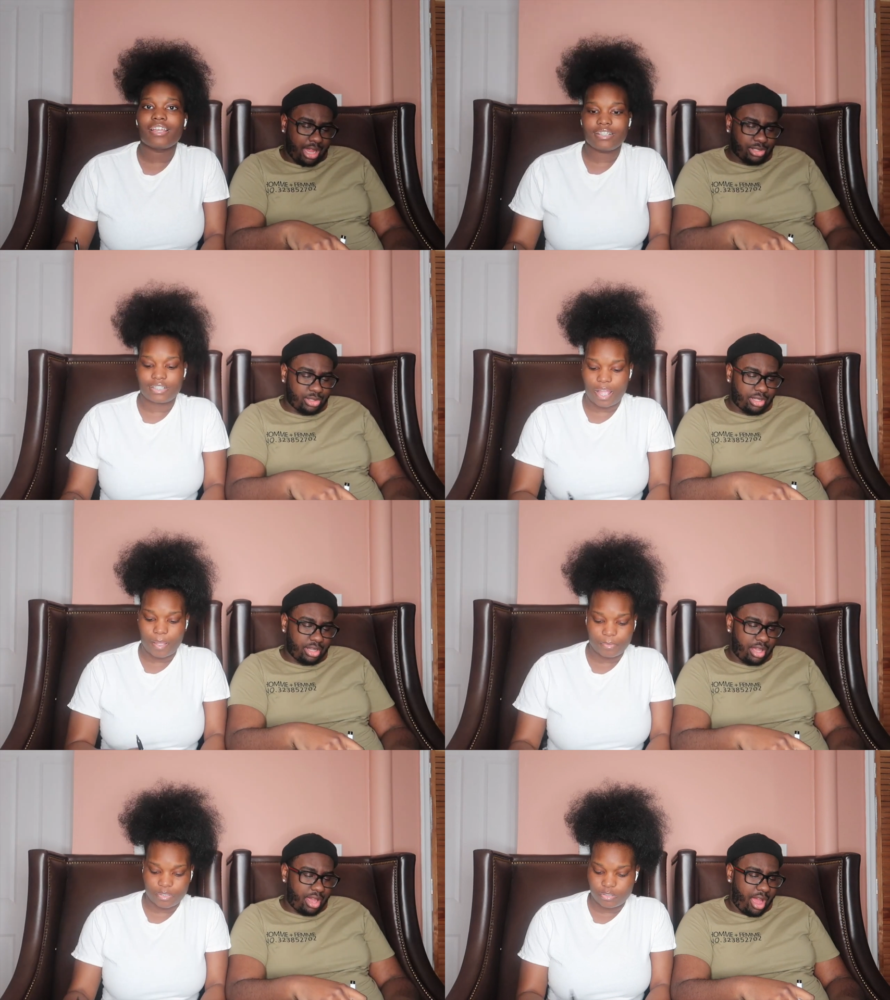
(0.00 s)
Speaker 1: He's
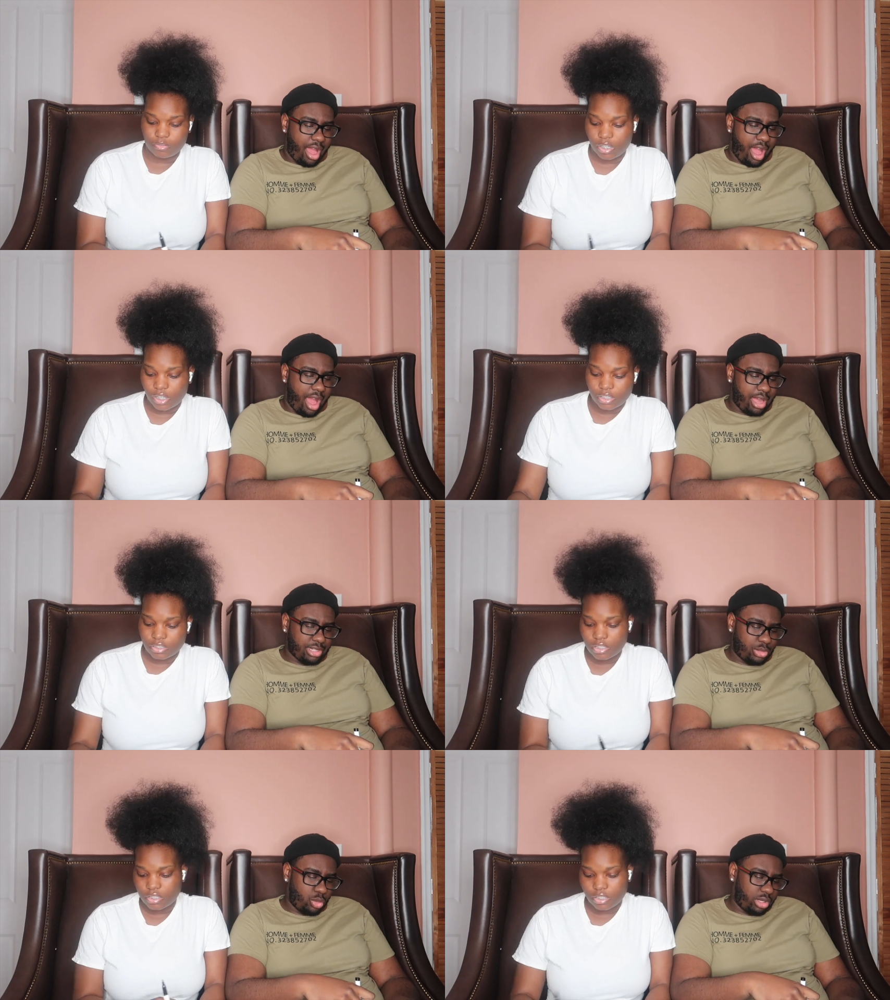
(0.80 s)
capping to you guys. I
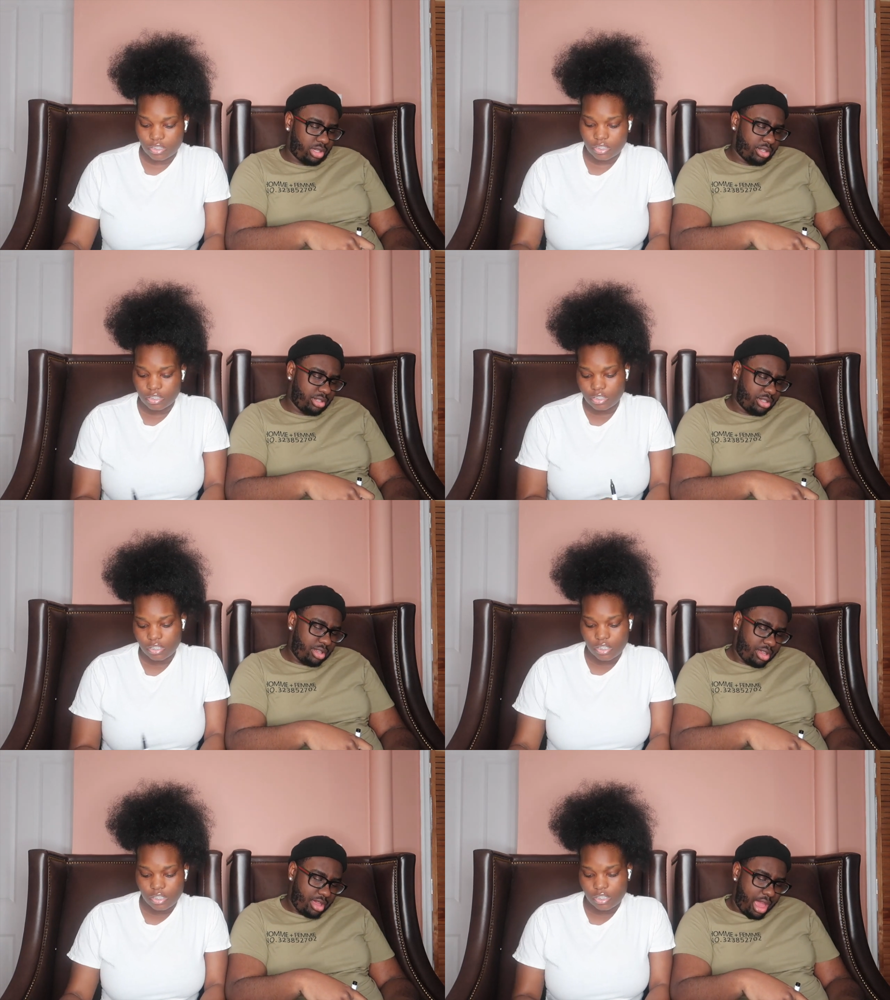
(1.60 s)
Speaker 2: just want the
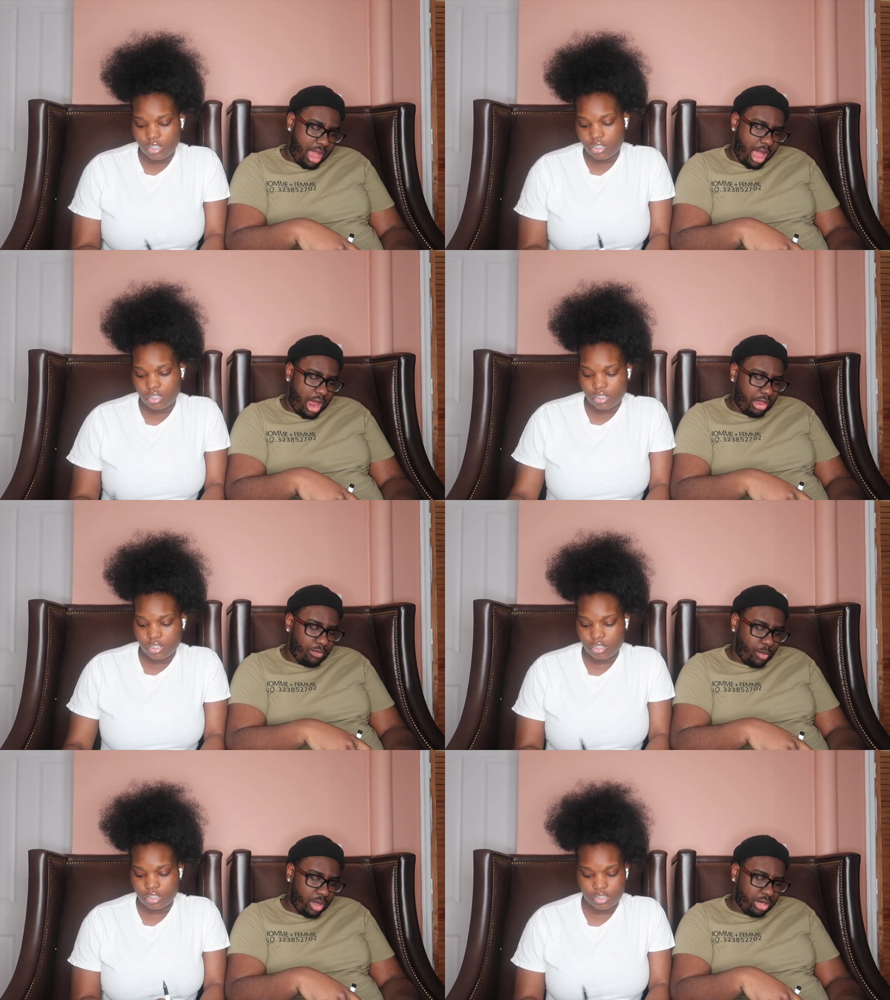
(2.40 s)
I don't
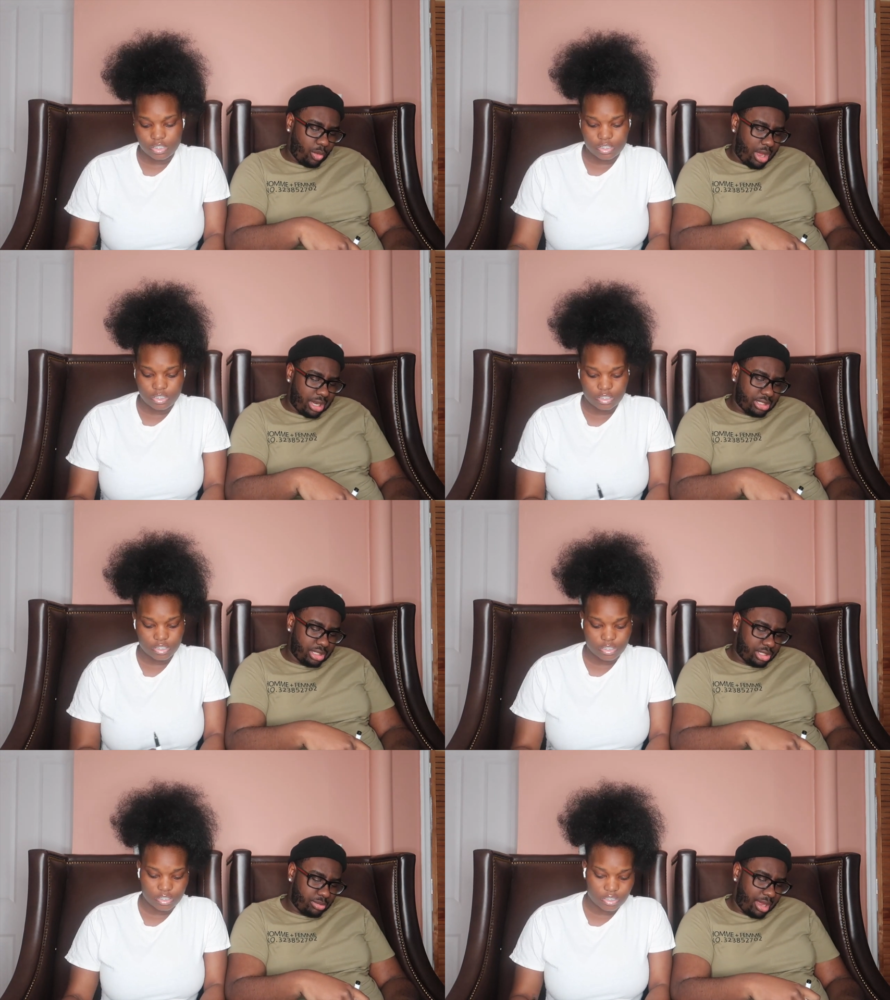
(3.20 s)
even want her to wash
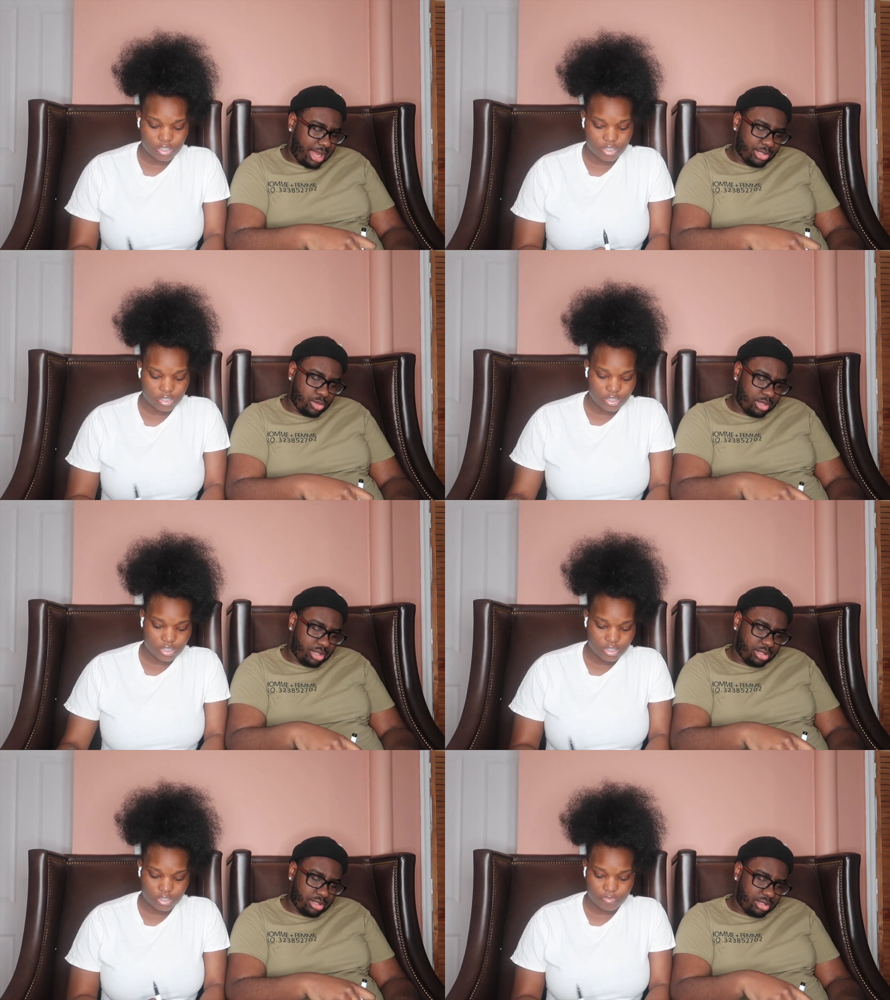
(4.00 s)
dishes, but I just want
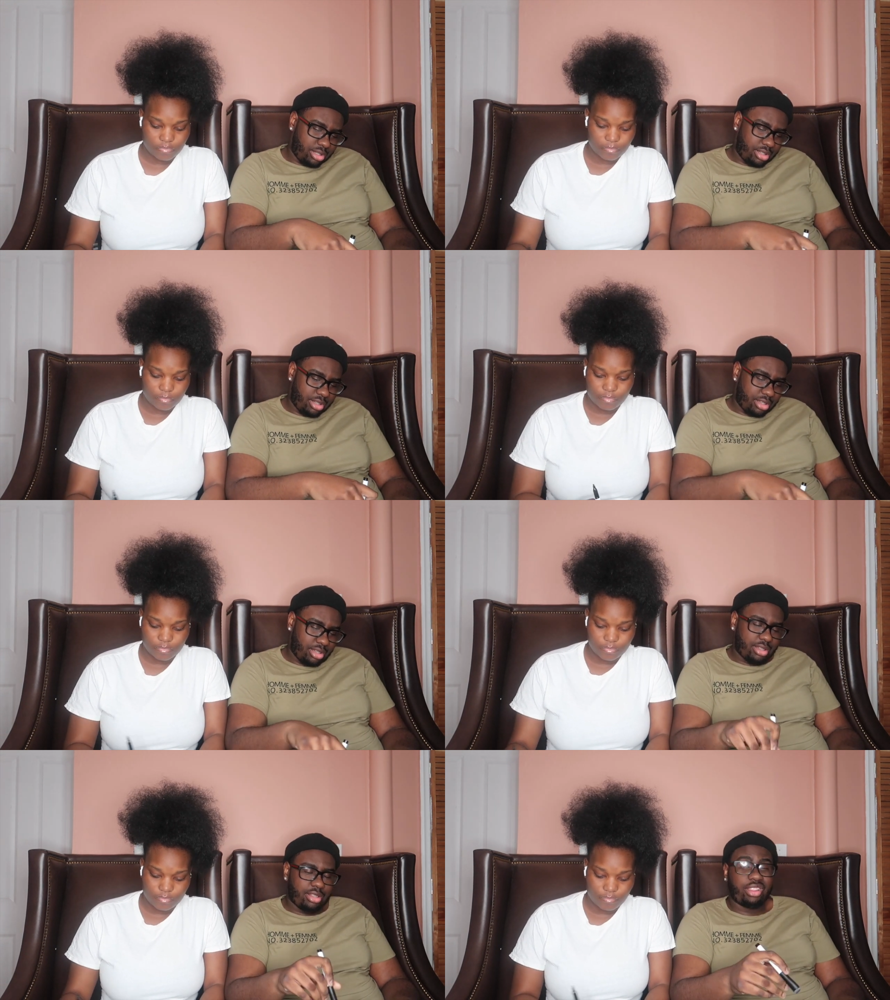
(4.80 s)
the
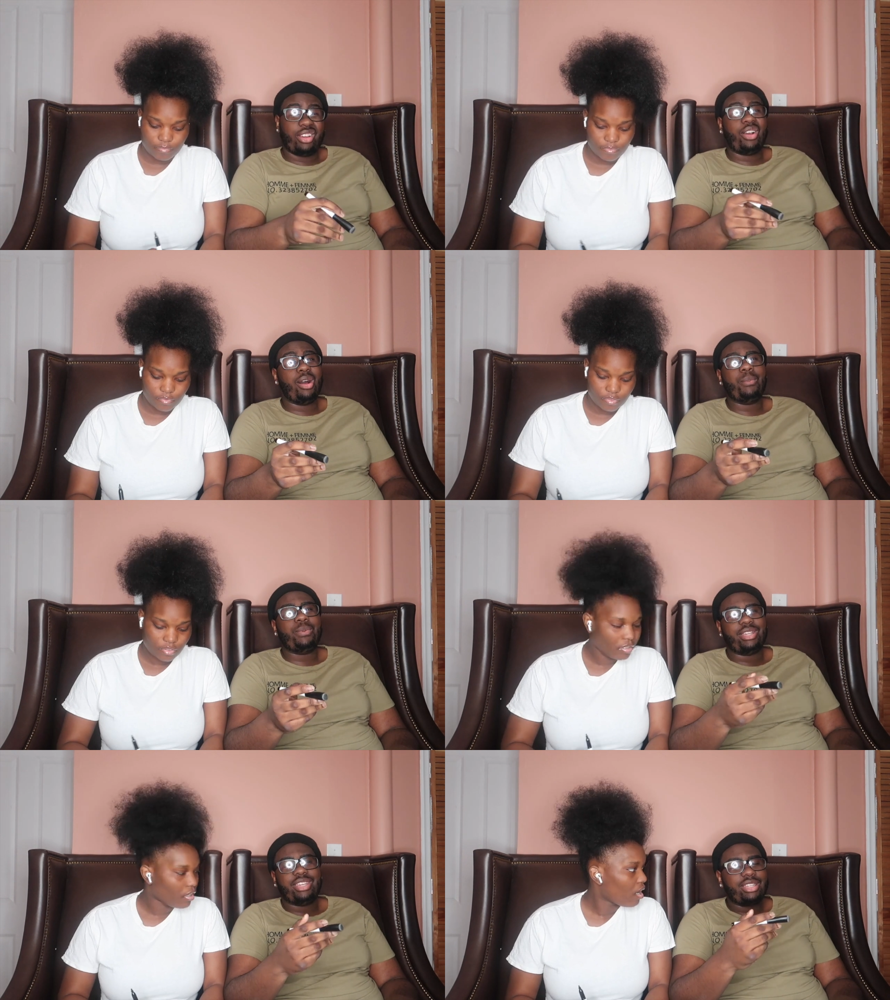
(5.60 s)

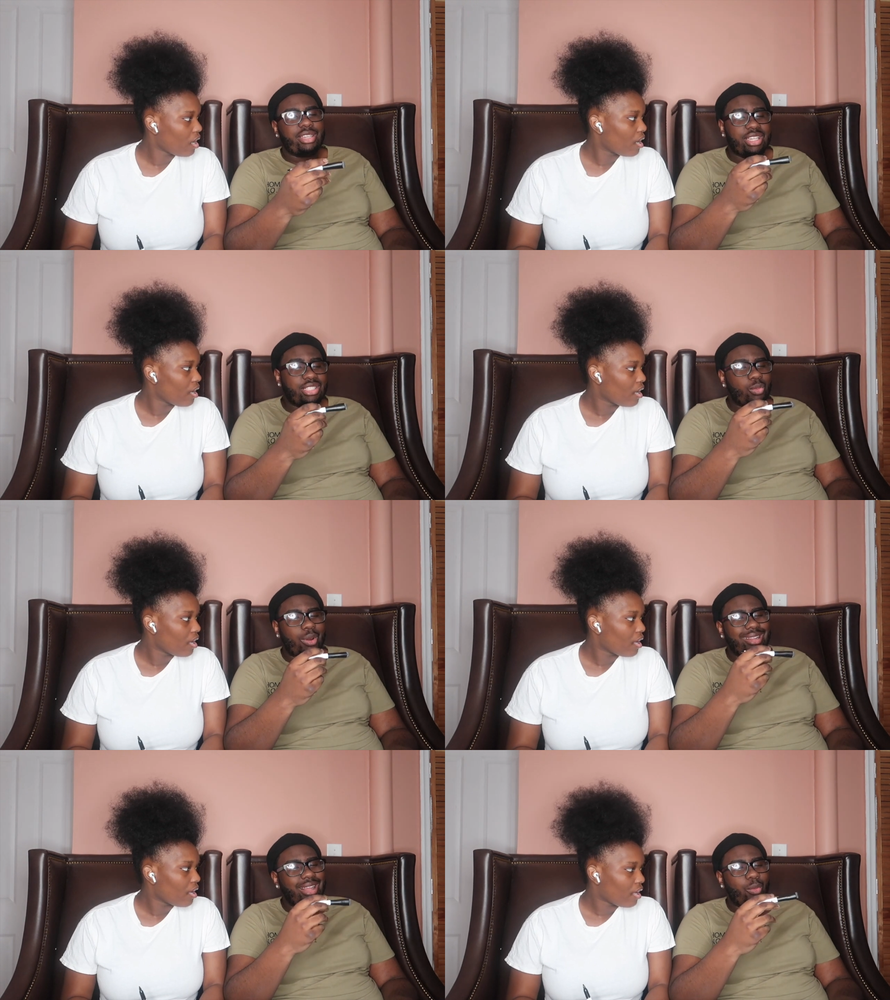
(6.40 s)
company in the kitchen
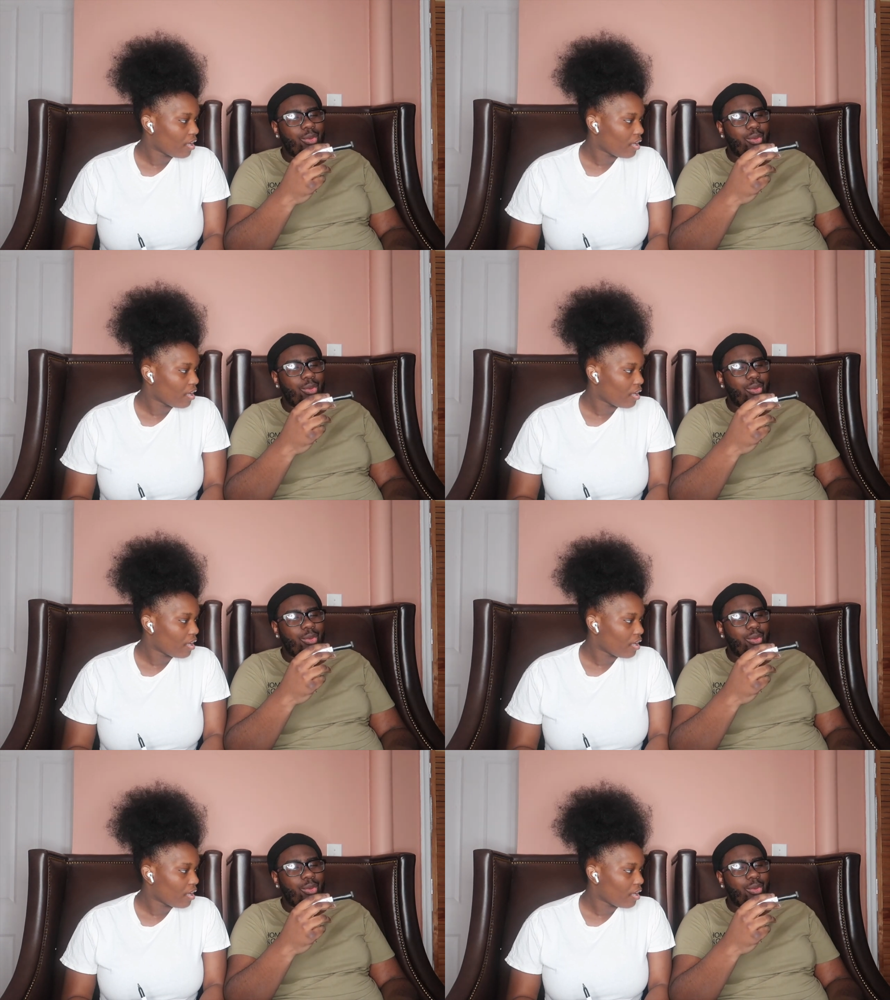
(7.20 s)
while I